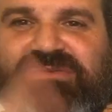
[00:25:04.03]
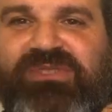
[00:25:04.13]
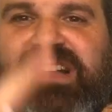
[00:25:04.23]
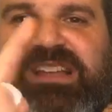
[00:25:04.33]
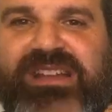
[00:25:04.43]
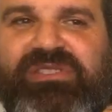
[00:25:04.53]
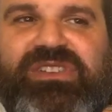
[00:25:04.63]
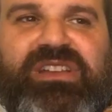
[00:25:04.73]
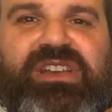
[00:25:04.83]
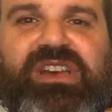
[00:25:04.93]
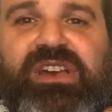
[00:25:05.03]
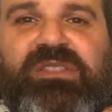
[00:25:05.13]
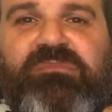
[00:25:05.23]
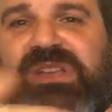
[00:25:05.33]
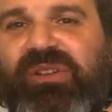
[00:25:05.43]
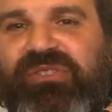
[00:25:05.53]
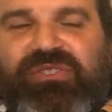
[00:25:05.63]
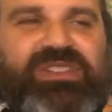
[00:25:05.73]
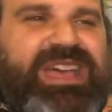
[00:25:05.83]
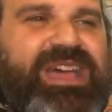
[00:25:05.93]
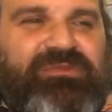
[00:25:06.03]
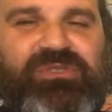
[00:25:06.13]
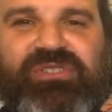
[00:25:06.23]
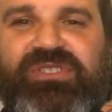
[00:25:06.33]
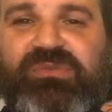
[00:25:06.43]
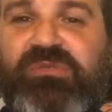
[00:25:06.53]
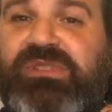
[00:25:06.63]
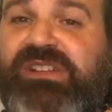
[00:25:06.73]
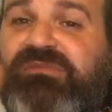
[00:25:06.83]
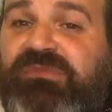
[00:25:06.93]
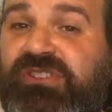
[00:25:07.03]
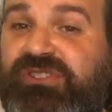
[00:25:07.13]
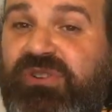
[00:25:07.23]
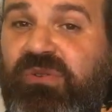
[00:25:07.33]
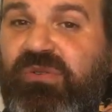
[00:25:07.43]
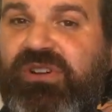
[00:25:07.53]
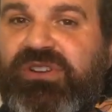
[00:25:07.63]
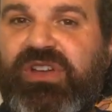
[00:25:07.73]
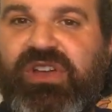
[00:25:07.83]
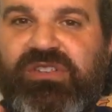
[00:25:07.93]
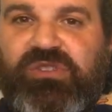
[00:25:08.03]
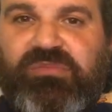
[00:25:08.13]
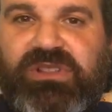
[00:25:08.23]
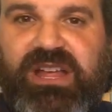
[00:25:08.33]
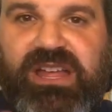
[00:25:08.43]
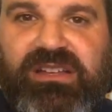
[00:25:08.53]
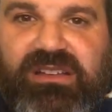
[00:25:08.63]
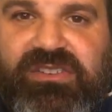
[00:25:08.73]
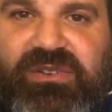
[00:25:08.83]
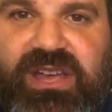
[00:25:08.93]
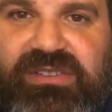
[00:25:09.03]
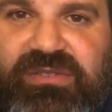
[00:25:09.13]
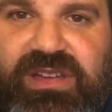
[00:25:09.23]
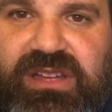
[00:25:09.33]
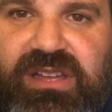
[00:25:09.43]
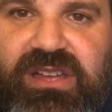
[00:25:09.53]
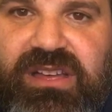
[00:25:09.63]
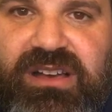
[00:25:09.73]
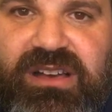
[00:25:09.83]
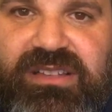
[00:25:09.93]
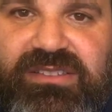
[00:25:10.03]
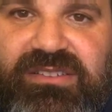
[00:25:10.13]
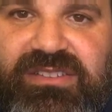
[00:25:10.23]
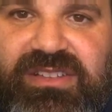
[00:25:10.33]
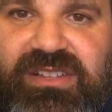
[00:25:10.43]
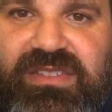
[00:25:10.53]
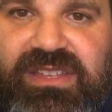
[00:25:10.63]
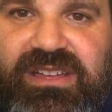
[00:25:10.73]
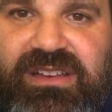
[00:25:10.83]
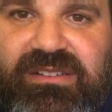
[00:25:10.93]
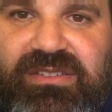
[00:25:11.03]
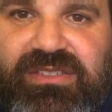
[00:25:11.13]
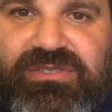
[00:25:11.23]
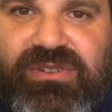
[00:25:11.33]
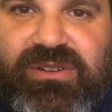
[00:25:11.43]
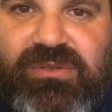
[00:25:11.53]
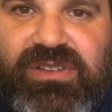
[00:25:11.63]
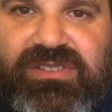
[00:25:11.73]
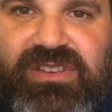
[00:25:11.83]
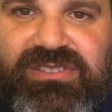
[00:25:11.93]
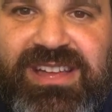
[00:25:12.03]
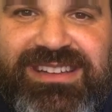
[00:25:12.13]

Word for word: rock and everything. The Beatles use it. Everyone uses it. When you play diminished chord, you play. It's okay. It's okay uh, center scale they have at the truckway station.